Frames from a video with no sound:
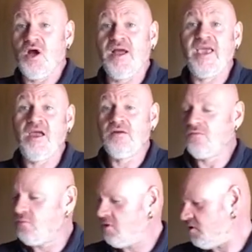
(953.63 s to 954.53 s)
Again,
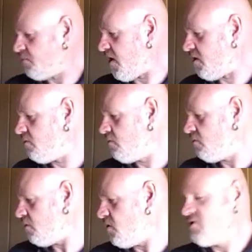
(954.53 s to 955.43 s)
when the panel's
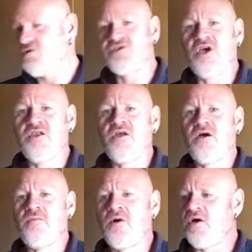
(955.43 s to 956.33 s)
done,
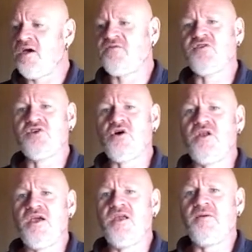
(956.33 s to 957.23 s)
I might have to
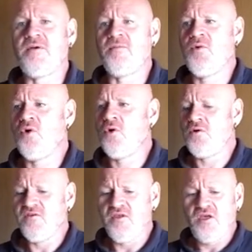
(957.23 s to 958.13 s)
dial it in a bit more,
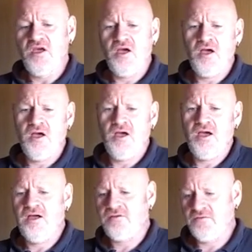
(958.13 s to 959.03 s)

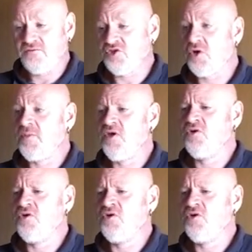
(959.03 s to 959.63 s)
and obviously I'll be